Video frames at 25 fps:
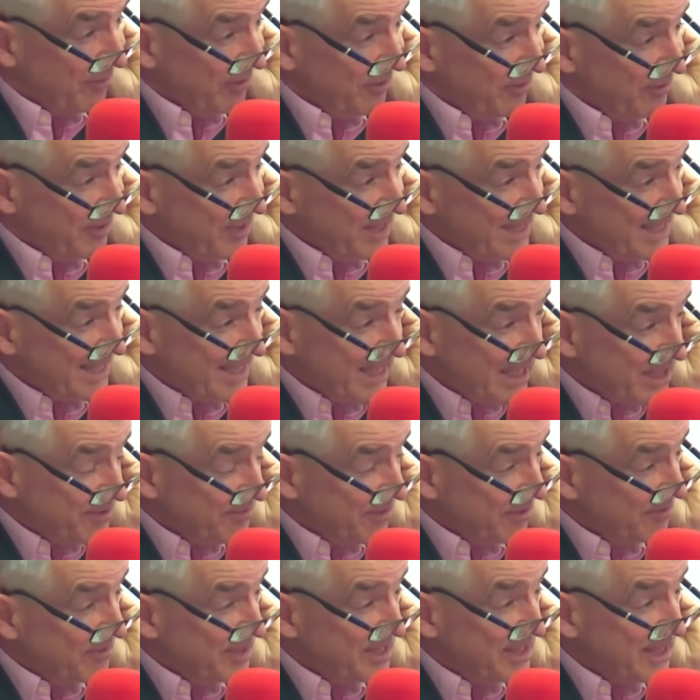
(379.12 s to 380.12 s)

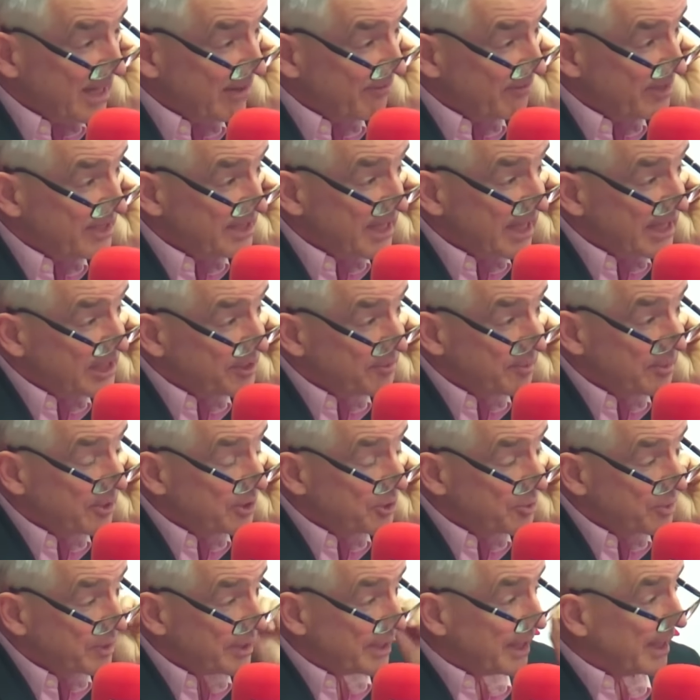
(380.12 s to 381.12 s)
fifty-six, fifty-seven
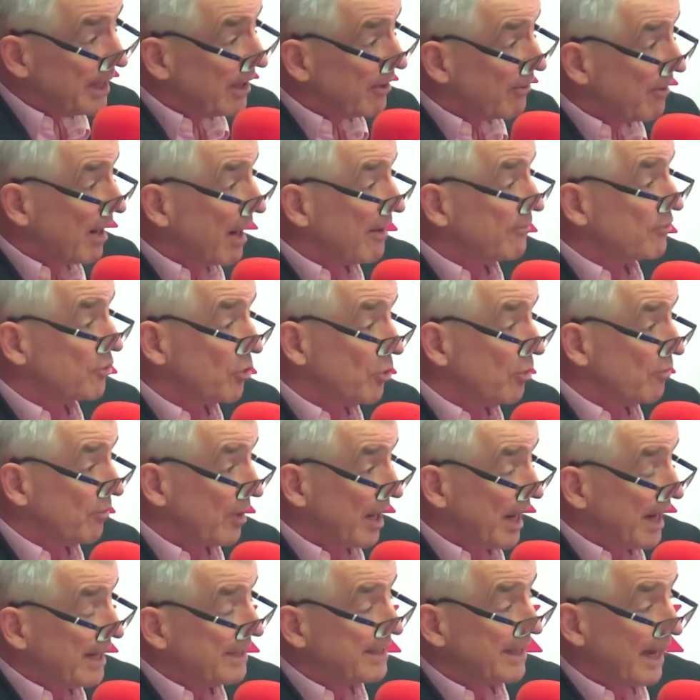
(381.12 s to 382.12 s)
decibels with an aircraft
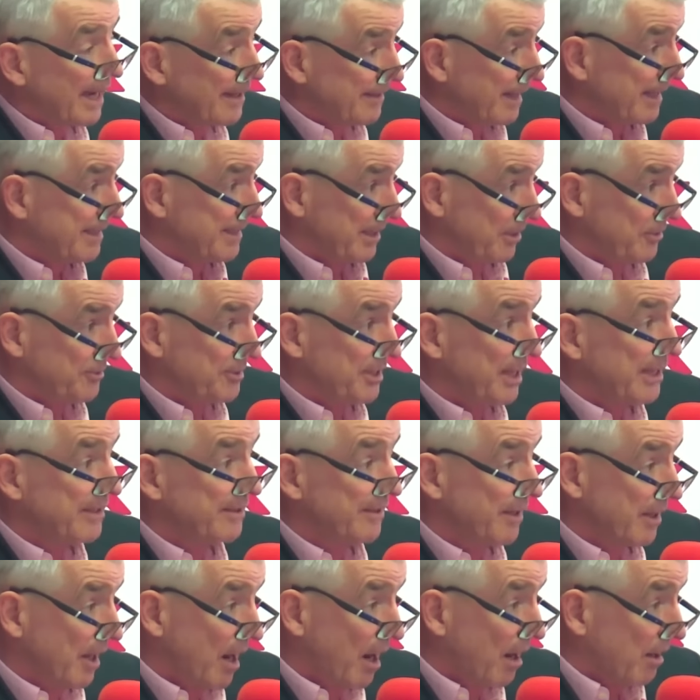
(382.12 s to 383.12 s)
overhead, and that's
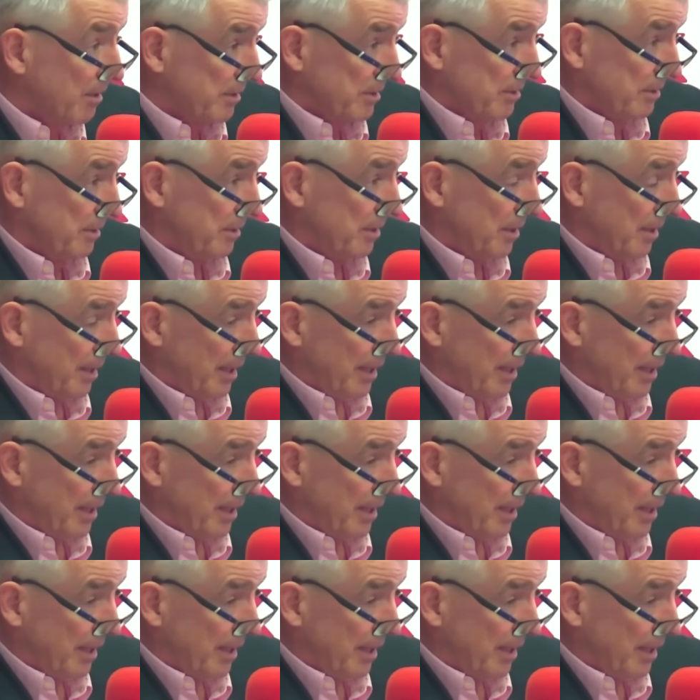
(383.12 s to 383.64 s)
outside in the garden.